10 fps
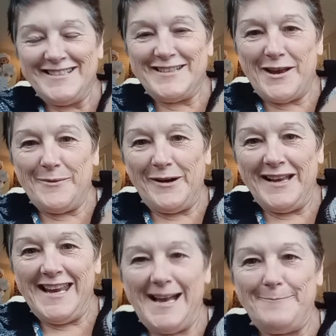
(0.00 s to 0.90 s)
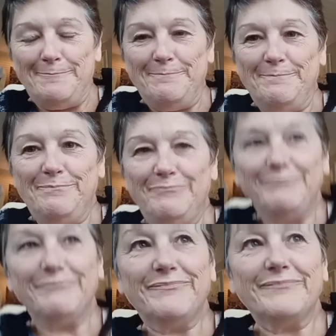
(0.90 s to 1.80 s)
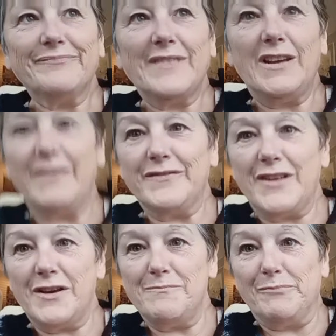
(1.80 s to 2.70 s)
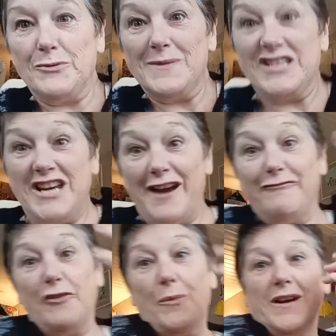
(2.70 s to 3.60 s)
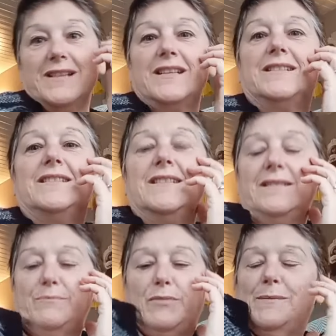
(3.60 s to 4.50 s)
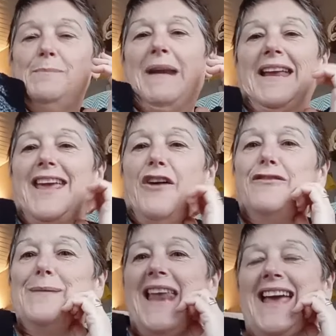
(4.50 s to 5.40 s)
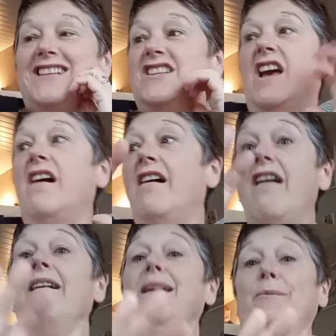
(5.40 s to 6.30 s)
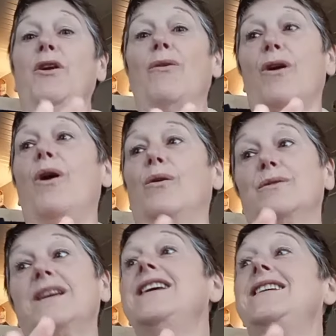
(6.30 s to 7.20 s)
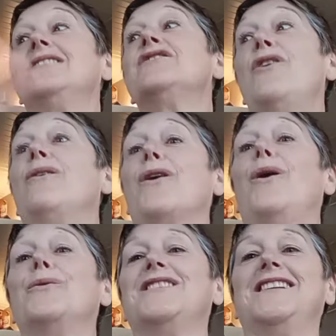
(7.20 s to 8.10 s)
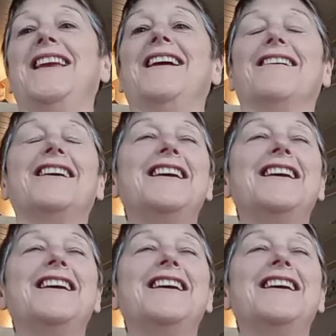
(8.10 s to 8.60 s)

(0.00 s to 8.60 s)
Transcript: So I um, um, I, pulled my chair forward, put my blanket over my legs. I am not cold. It is not cold in here.